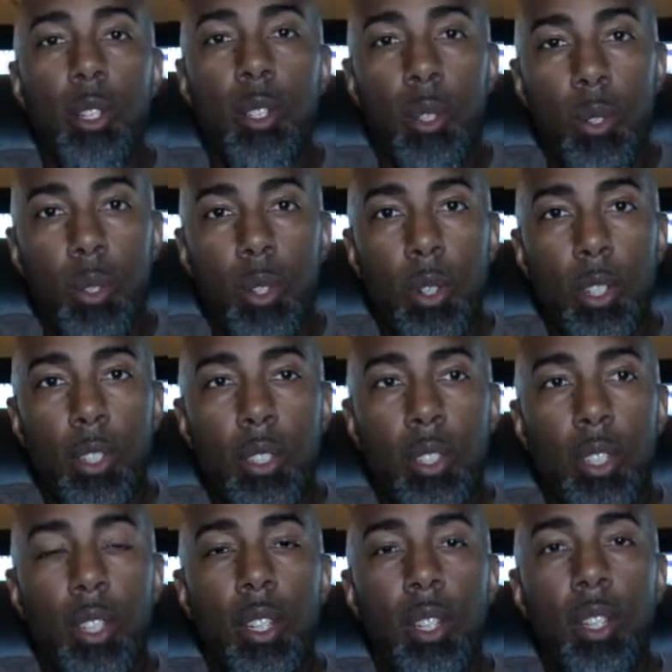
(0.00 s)
scores
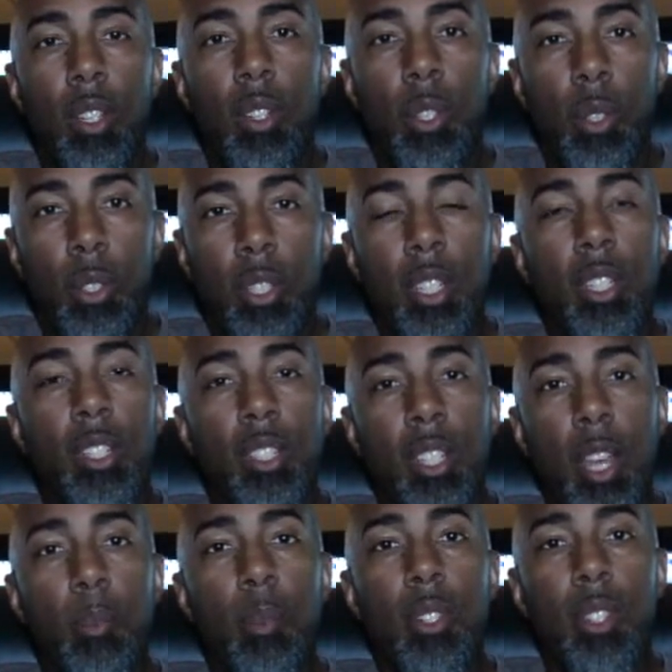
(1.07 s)
using the
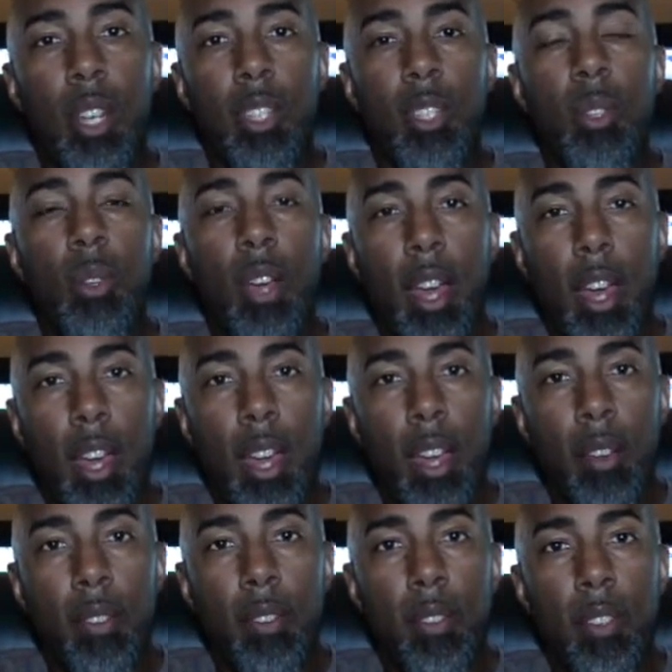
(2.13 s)
samples that you
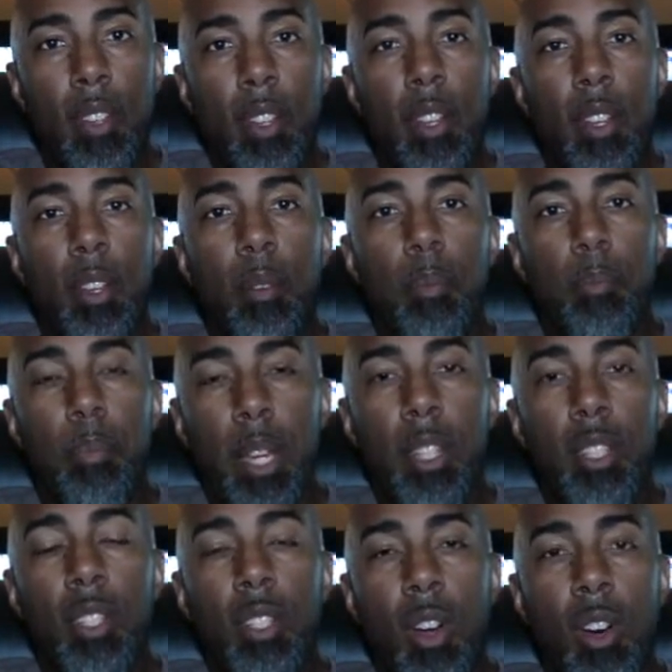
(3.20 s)
have
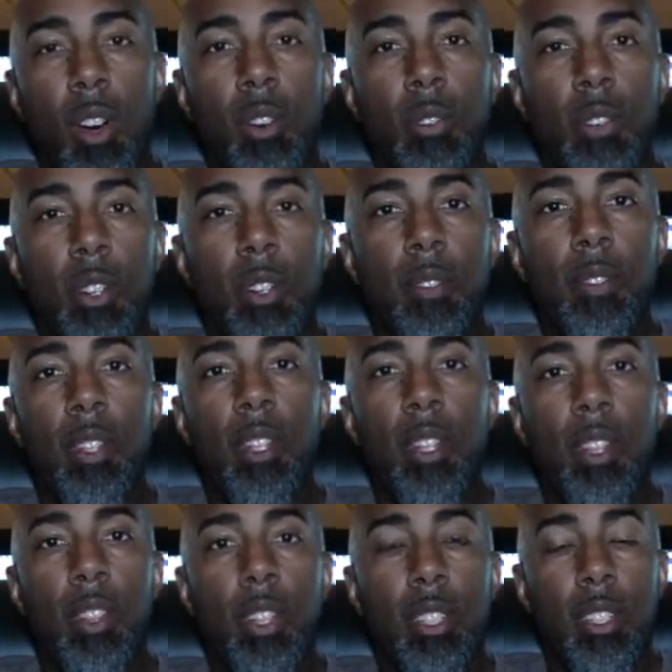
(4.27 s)
based off of
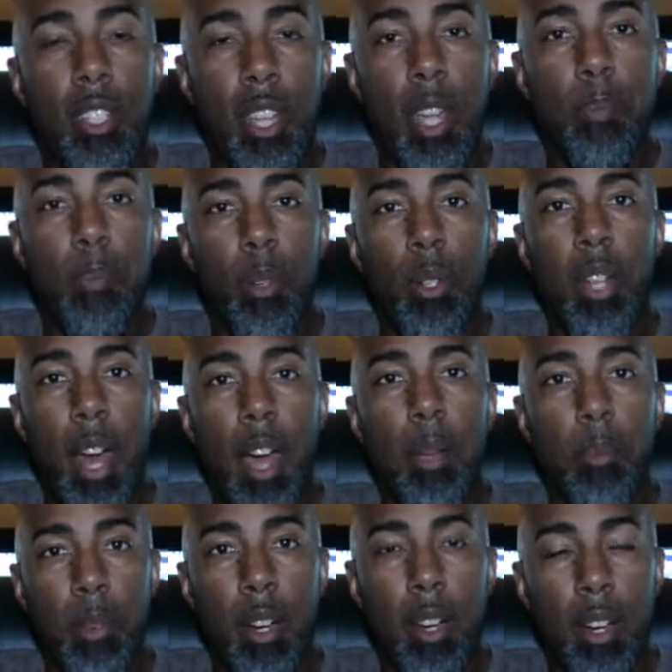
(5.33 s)
the sample
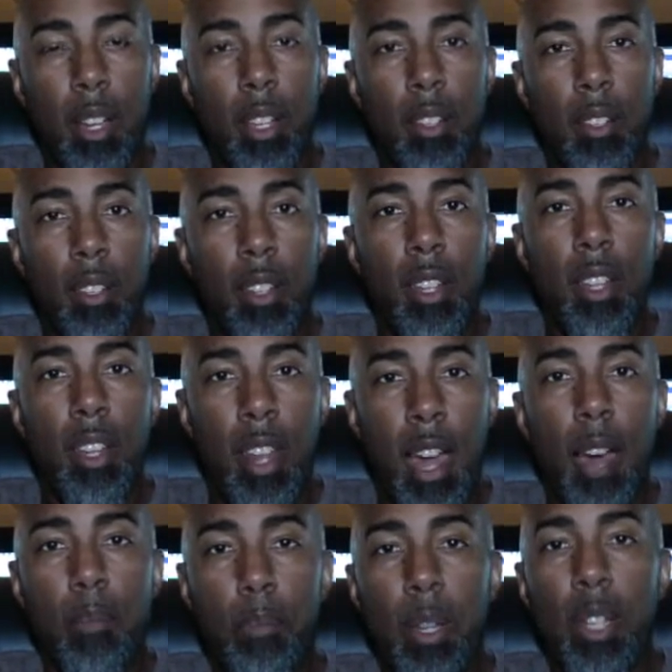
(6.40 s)
library,
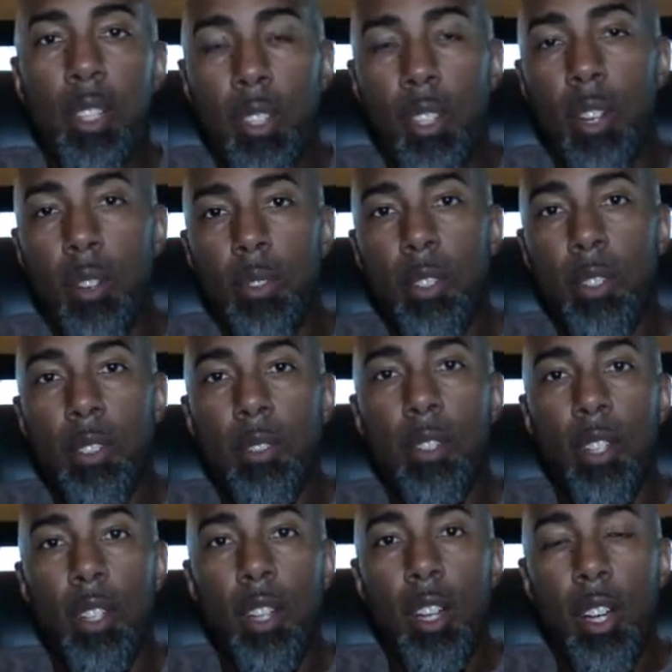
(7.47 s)
not based off of
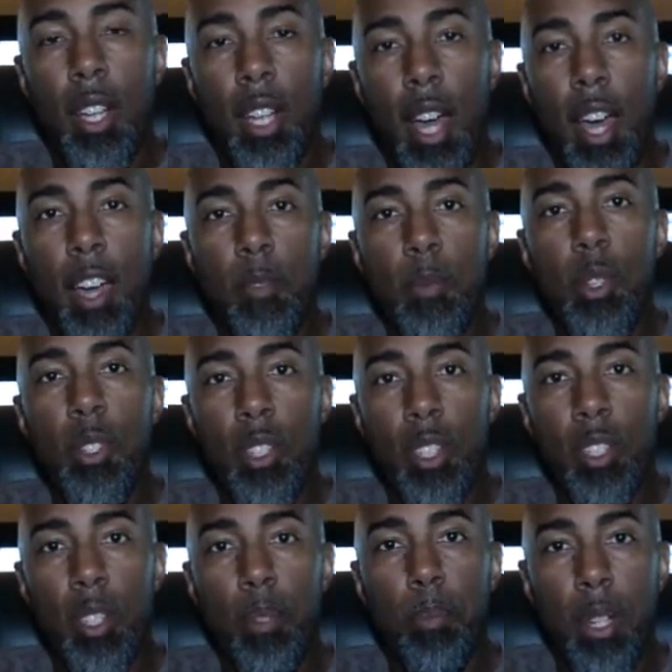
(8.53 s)
a live
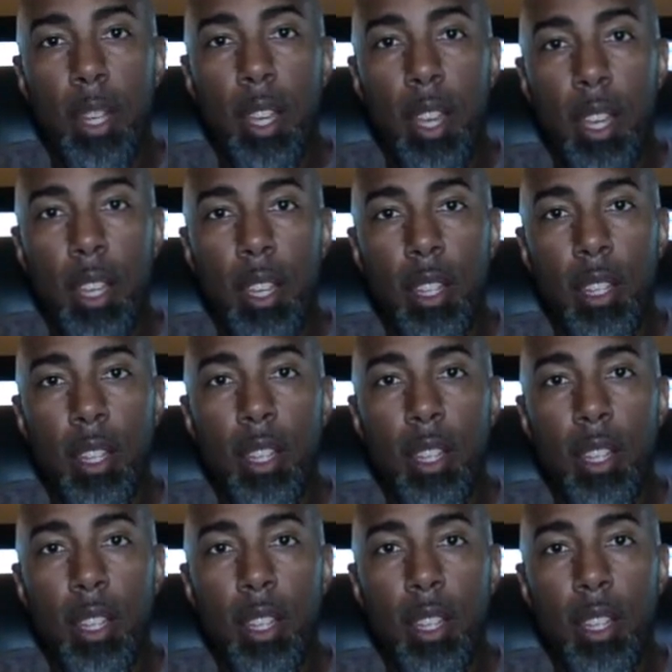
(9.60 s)
musician playing it.